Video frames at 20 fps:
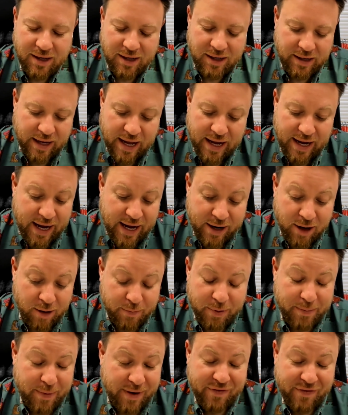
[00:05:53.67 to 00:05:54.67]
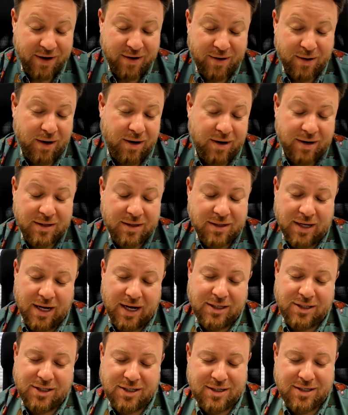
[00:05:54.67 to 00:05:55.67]
Like I can't put my finger on it.
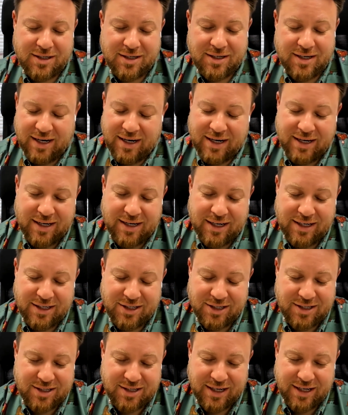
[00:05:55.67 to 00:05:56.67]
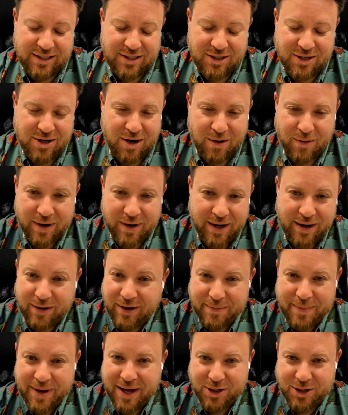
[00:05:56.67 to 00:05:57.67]
It's not what I
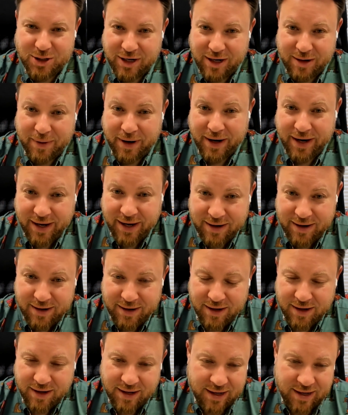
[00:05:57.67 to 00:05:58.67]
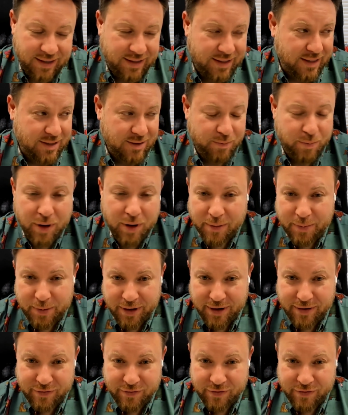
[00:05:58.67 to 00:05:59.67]
imagined in my head. It doesn't pop
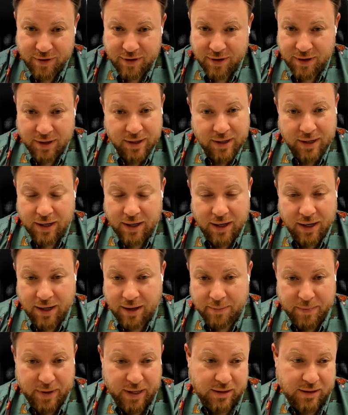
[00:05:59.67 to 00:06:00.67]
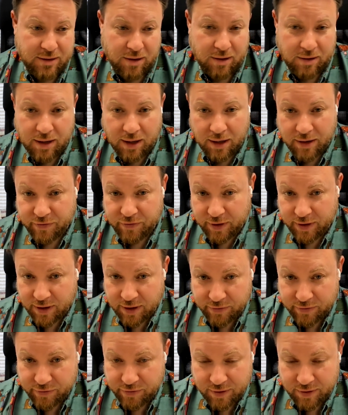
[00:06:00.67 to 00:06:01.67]
enough. It's not colorful
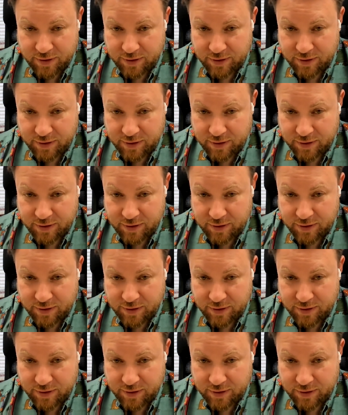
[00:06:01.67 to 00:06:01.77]
enough.